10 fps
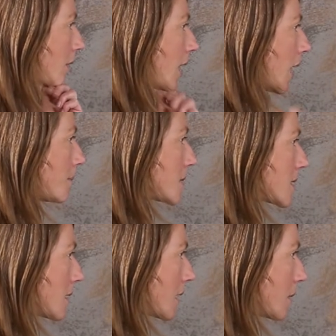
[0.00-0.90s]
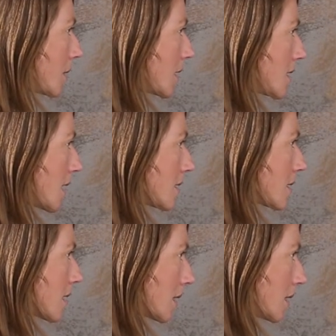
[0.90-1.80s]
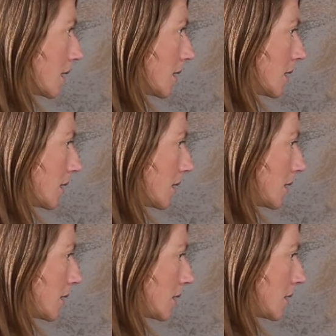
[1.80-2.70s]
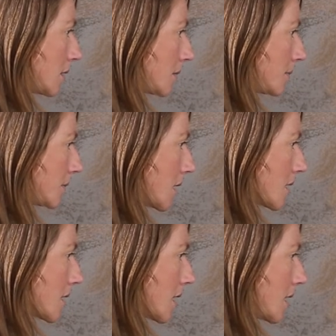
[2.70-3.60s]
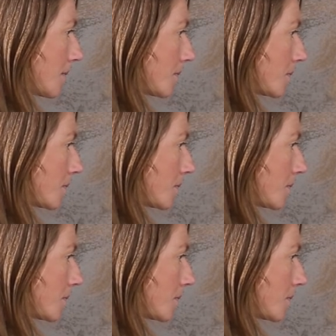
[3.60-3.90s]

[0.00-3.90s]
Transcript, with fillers: perhaps a little bit of dancing. Um, let's see.